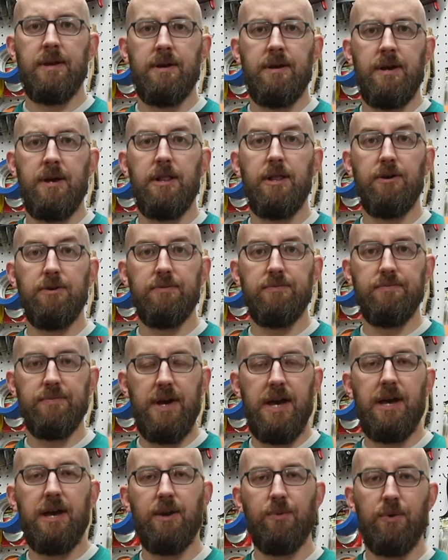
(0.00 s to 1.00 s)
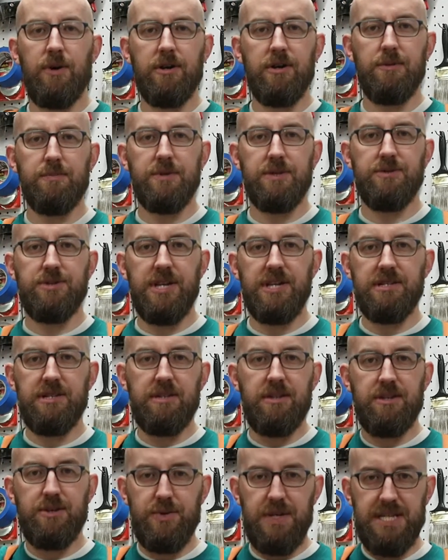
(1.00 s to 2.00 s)
Hello and welcome to Chasing the
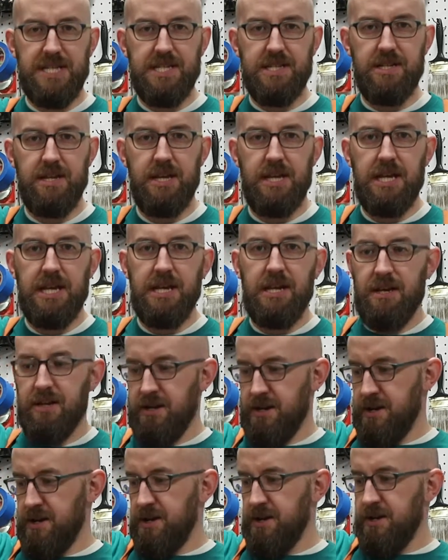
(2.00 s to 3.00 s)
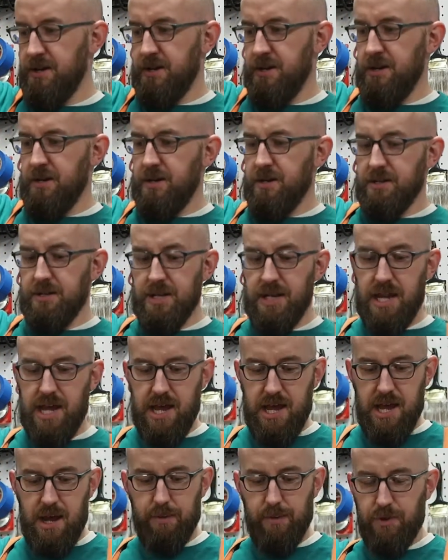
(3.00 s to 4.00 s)
Twist.
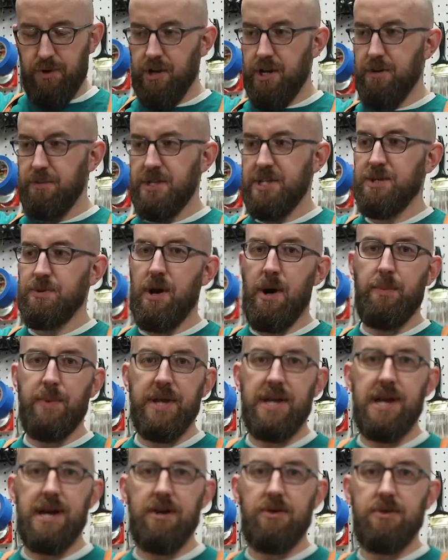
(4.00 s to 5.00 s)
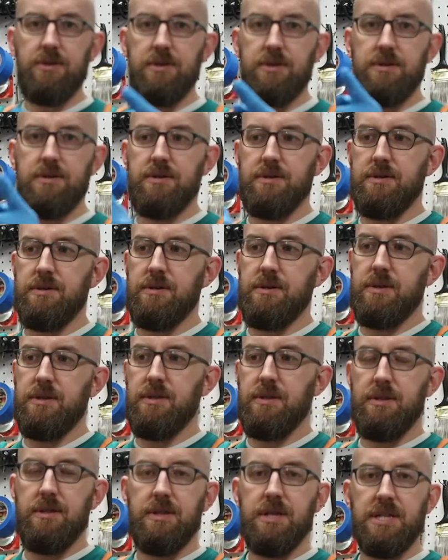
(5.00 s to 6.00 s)
Today I'm going to be swapping out
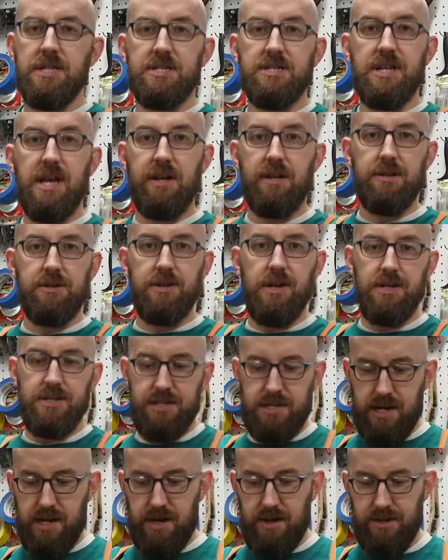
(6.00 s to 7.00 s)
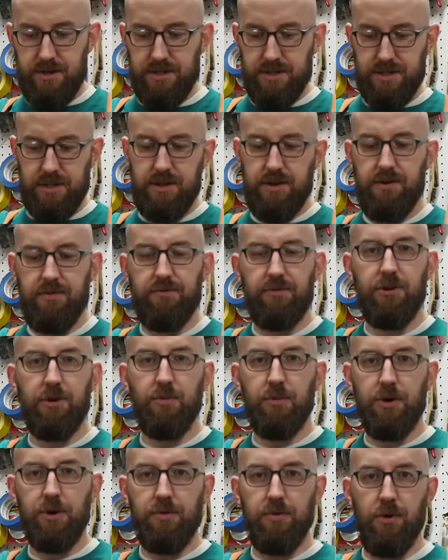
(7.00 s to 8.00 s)
these cyclocross tires for a
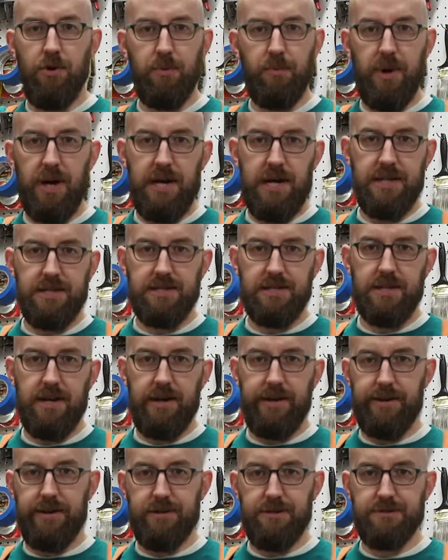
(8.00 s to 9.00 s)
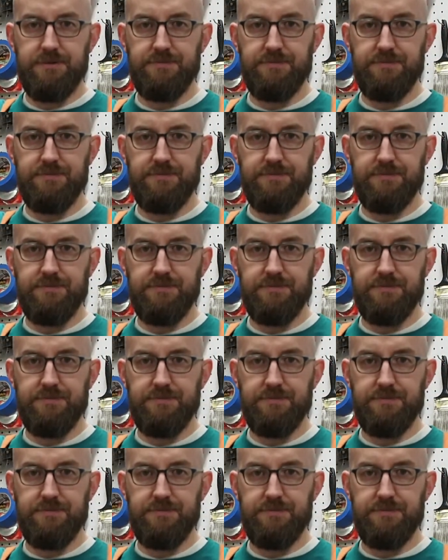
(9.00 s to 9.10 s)
more road bias tire.